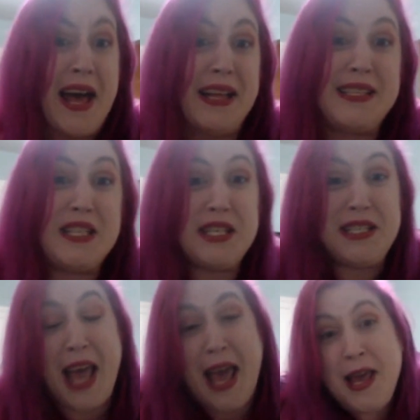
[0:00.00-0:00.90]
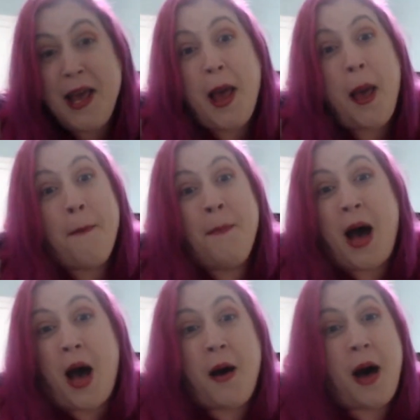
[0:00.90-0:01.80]
let's just say
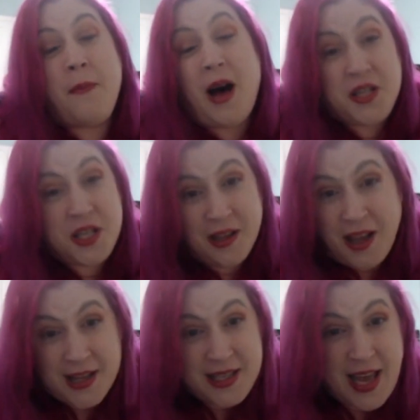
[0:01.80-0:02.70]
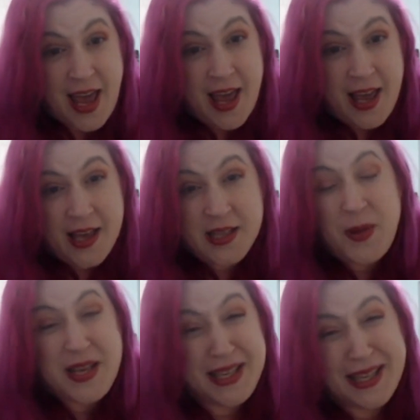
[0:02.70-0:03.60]
uh, a matcha latte is
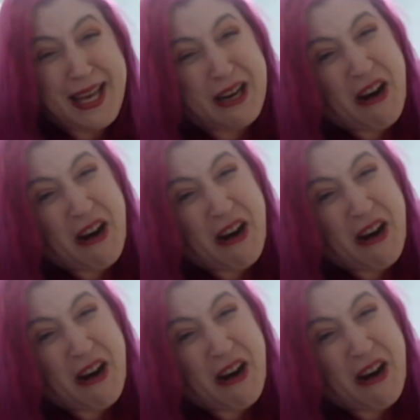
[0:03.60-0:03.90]
basically like